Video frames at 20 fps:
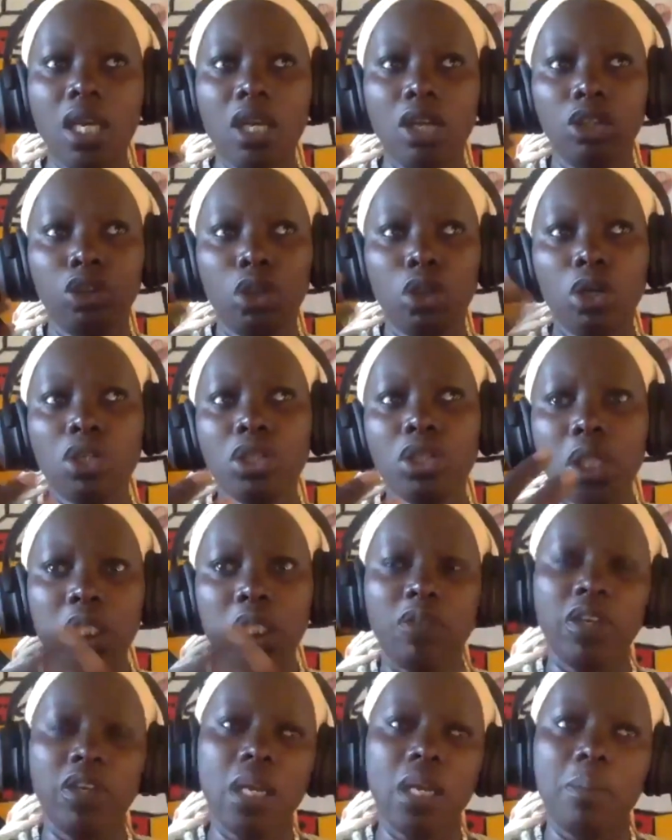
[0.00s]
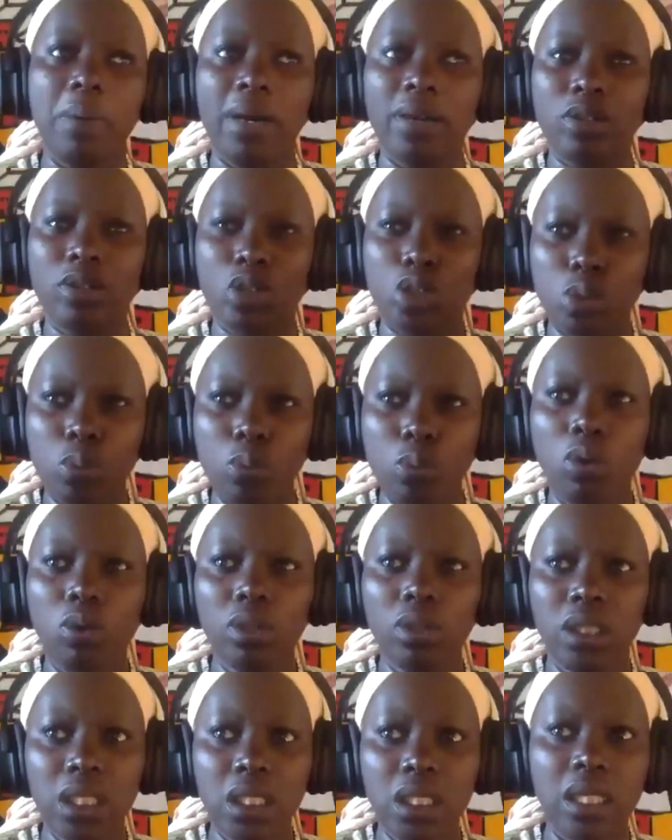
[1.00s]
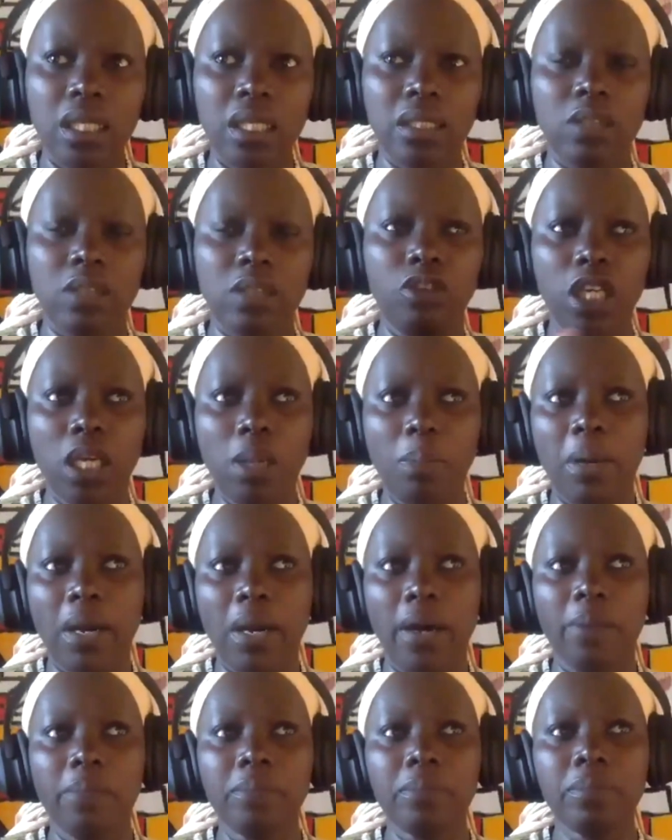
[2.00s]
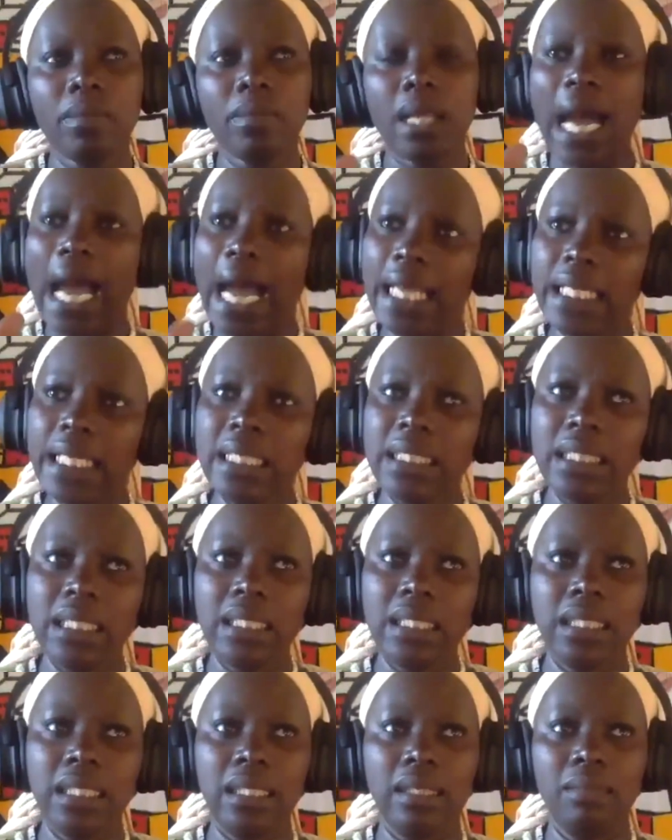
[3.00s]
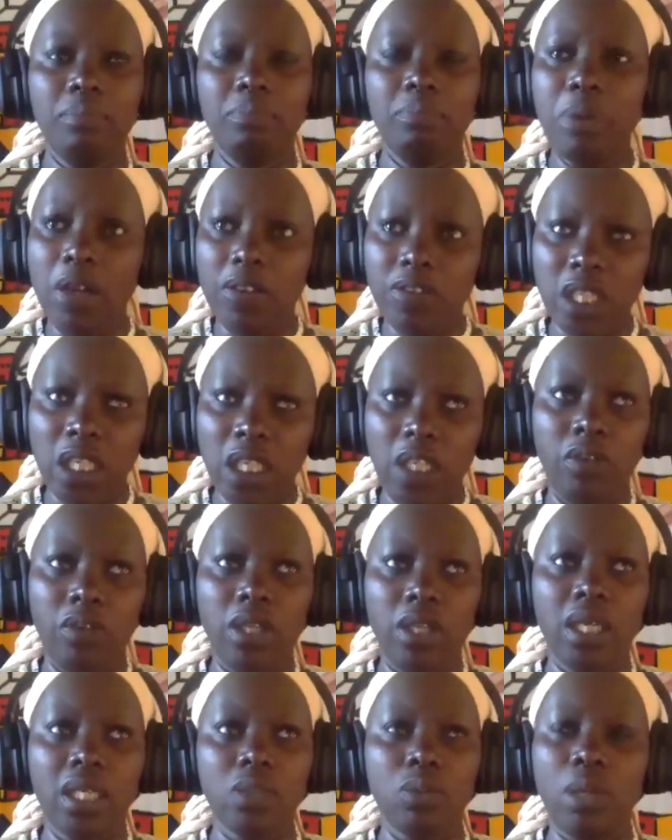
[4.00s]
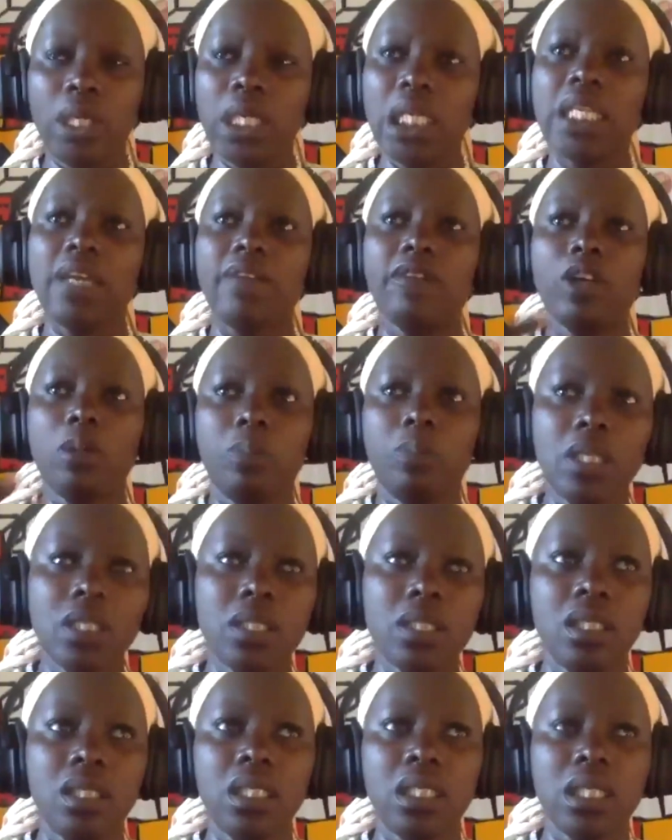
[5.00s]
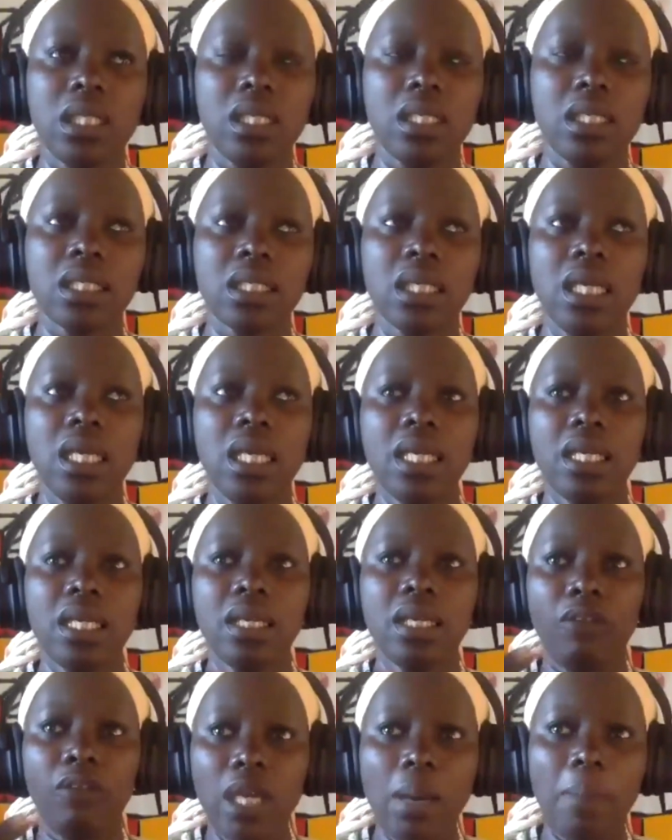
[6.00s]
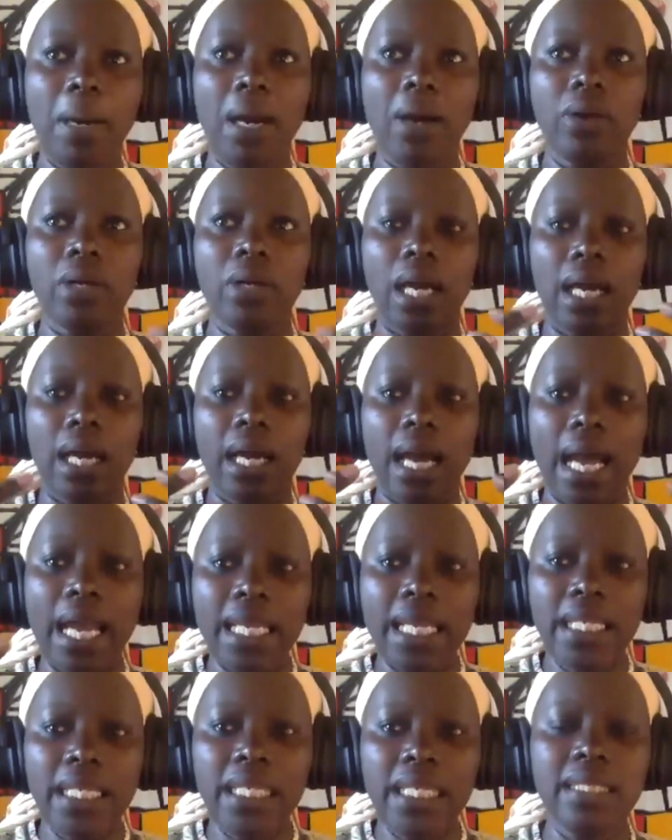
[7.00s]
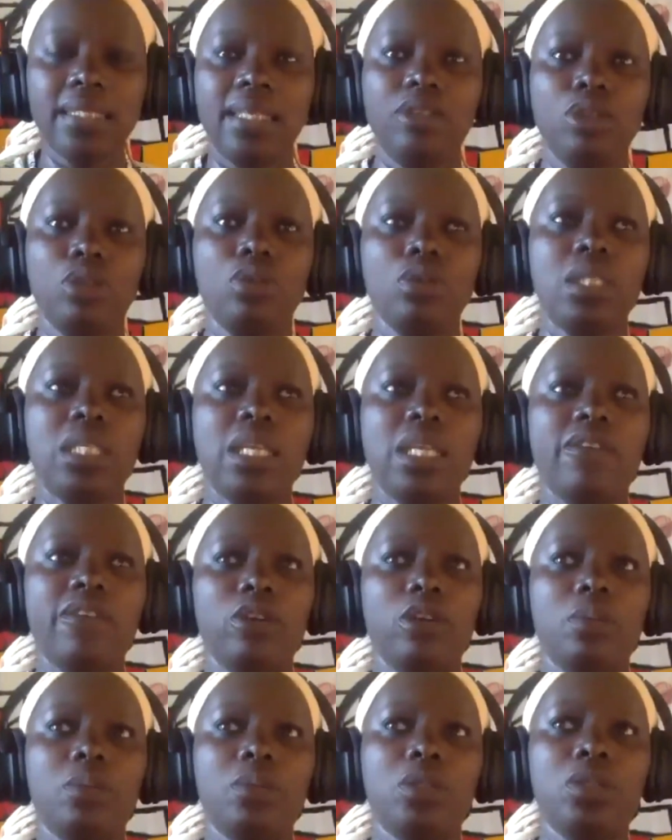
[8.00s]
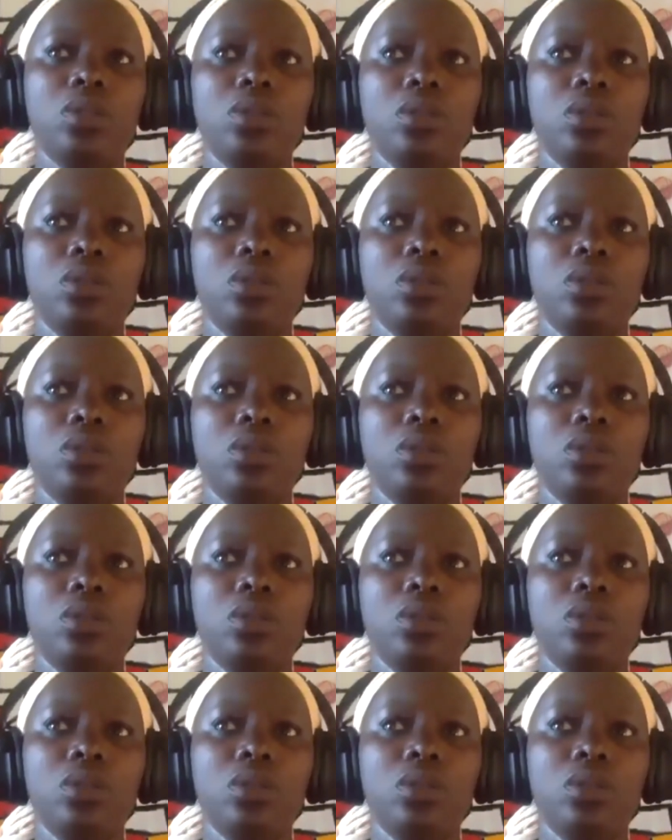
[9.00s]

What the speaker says: Don't just think about small details. Think about identity, birth certificates. When you're developing solutions, think about ideas that you could develop to